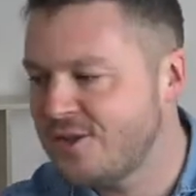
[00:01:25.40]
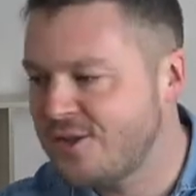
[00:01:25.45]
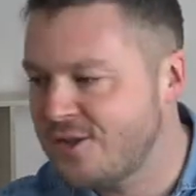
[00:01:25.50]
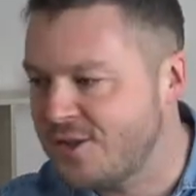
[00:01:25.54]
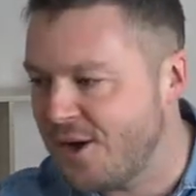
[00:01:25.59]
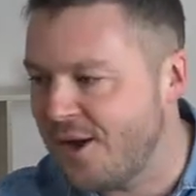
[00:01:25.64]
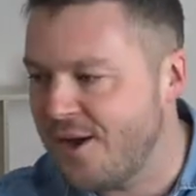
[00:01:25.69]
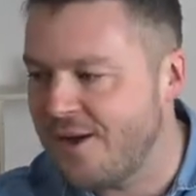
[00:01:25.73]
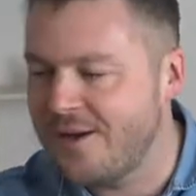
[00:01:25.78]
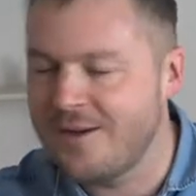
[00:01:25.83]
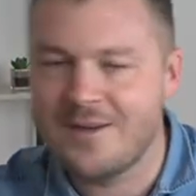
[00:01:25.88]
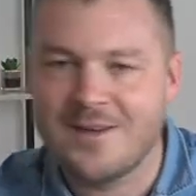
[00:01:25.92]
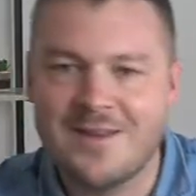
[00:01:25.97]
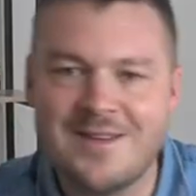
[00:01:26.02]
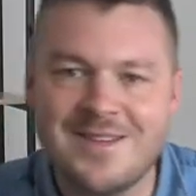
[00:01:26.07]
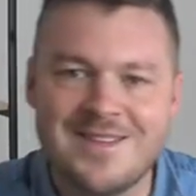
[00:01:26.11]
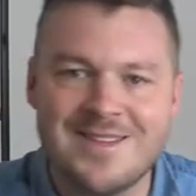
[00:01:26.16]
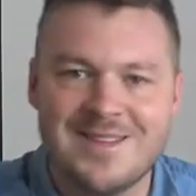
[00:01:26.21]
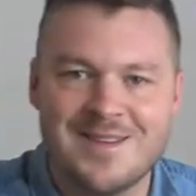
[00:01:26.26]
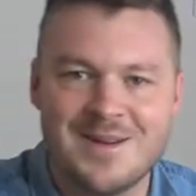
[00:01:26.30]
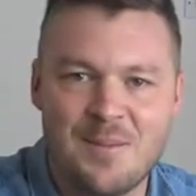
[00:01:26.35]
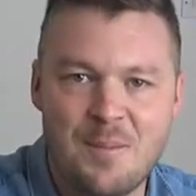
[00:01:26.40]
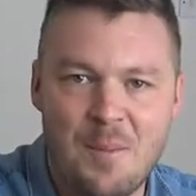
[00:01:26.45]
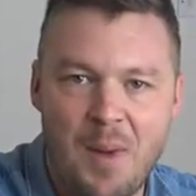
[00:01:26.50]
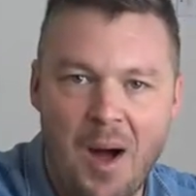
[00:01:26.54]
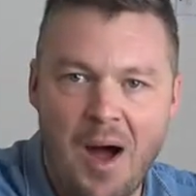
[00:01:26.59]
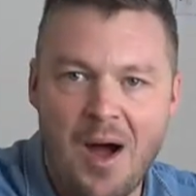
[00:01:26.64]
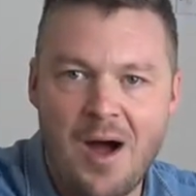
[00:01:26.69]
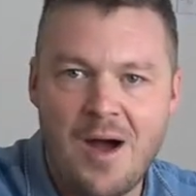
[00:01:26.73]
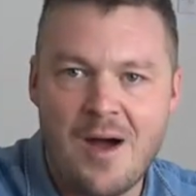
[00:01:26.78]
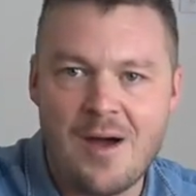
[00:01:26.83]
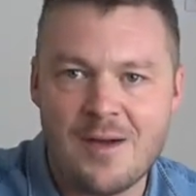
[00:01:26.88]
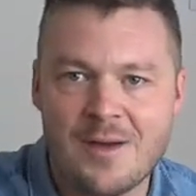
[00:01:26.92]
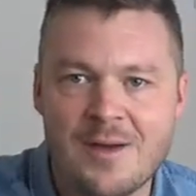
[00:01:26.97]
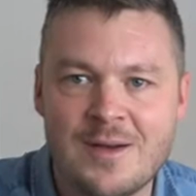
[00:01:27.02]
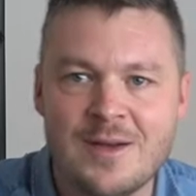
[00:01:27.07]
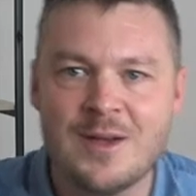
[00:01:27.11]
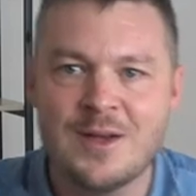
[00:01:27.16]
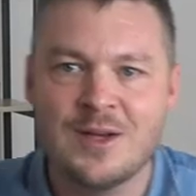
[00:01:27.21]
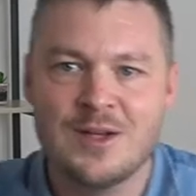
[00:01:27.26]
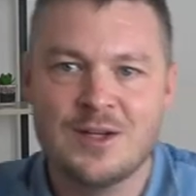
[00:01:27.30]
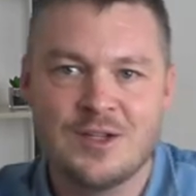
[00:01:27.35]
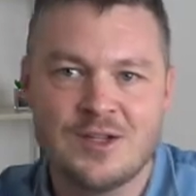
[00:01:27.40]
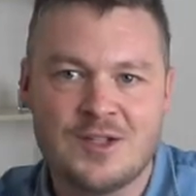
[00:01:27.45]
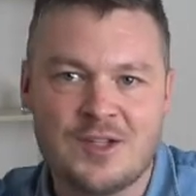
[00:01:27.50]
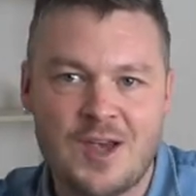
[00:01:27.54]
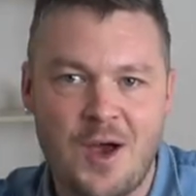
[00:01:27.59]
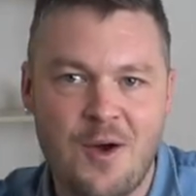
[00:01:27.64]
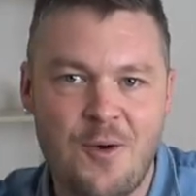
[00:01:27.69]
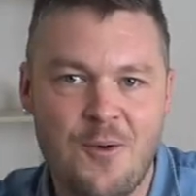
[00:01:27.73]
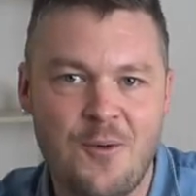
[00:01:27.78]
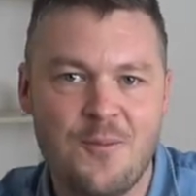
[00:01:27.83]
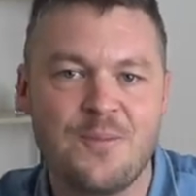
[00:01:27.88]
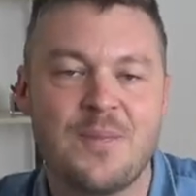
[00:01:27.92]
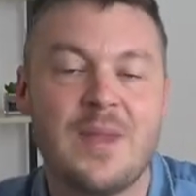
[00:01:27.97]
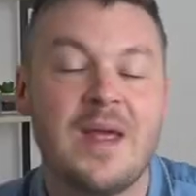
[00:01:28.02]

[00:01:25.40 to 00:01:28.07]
T ma toe.